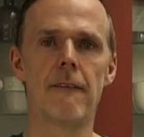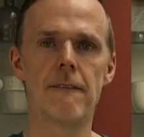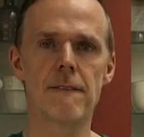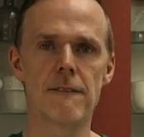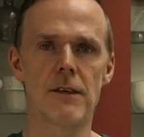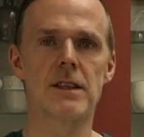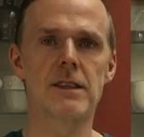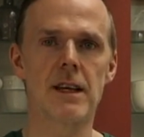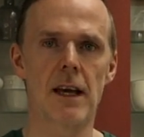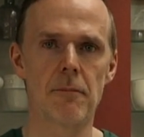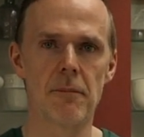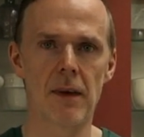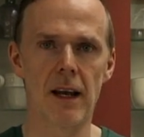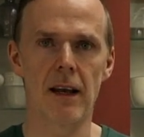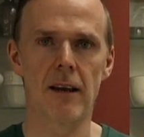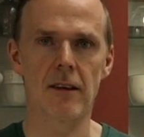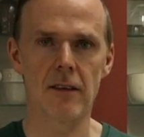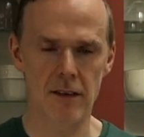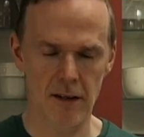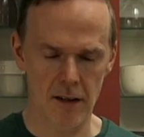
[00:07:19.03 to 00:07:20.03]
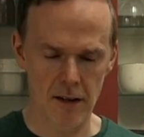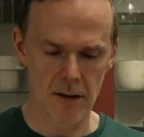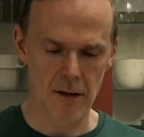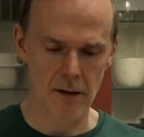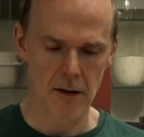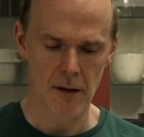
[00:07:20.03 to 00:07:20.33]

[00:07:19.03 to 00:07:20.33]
for 10 minutes.